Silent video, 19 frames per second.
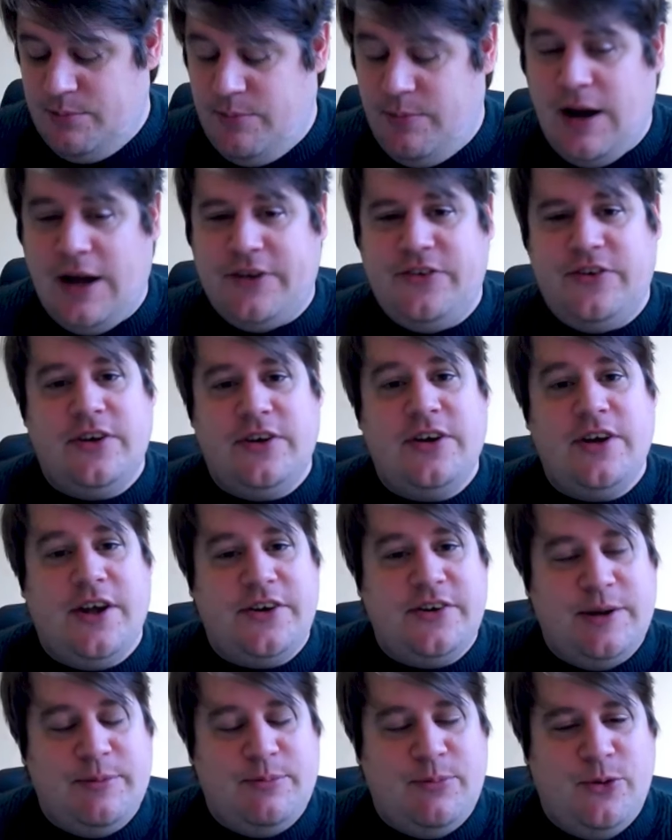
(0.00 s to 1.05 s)
But
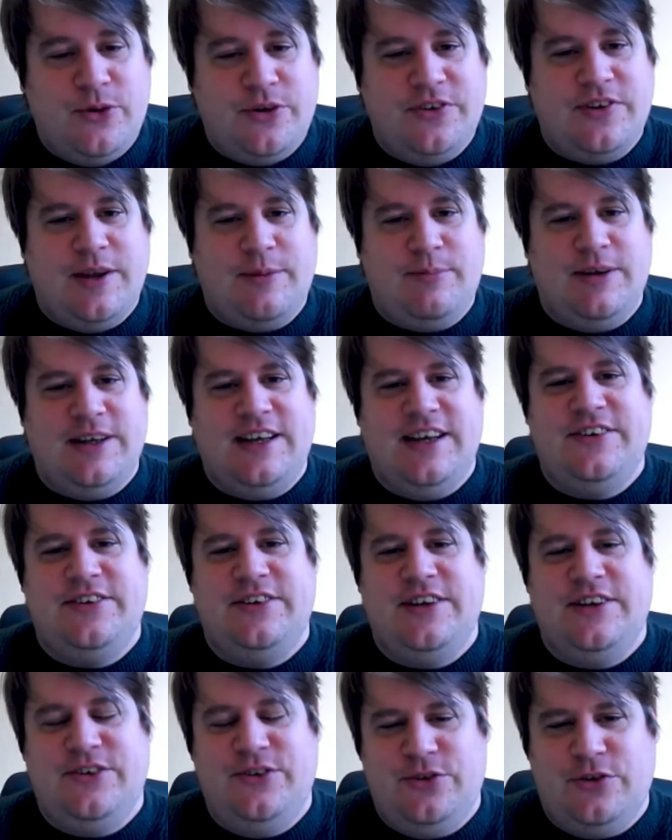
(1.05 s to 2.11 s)
another important
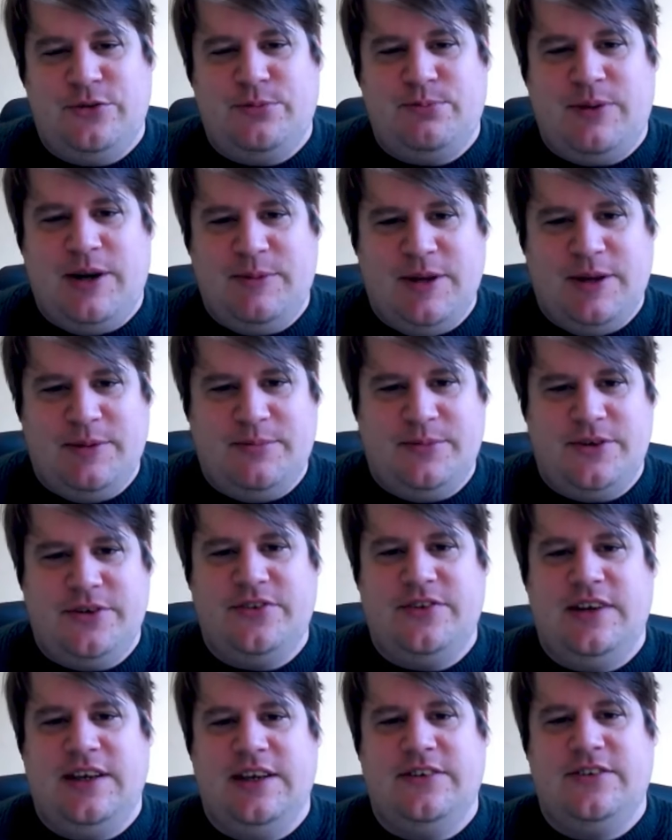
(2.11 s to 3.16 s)
application that uses prime
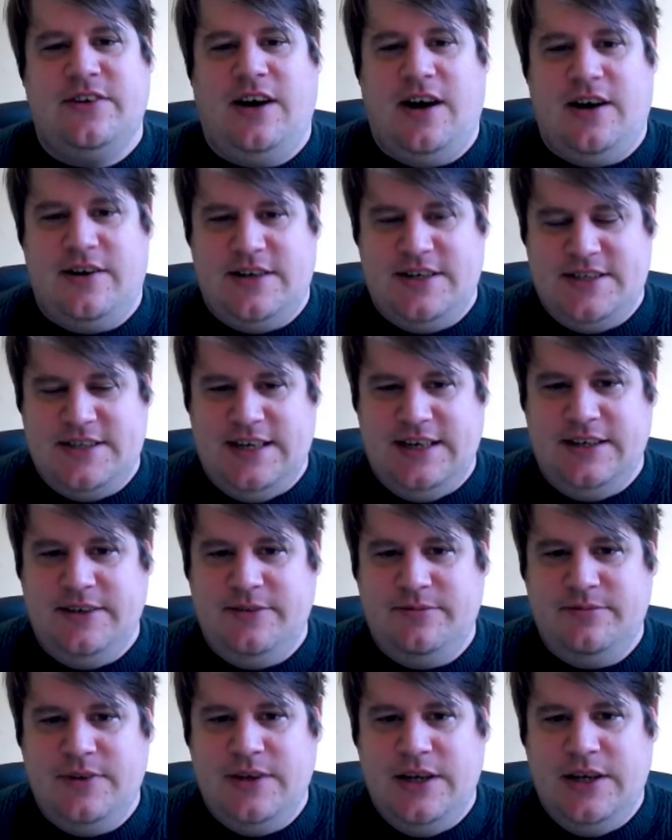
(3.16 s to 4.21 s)
numbers is RSA,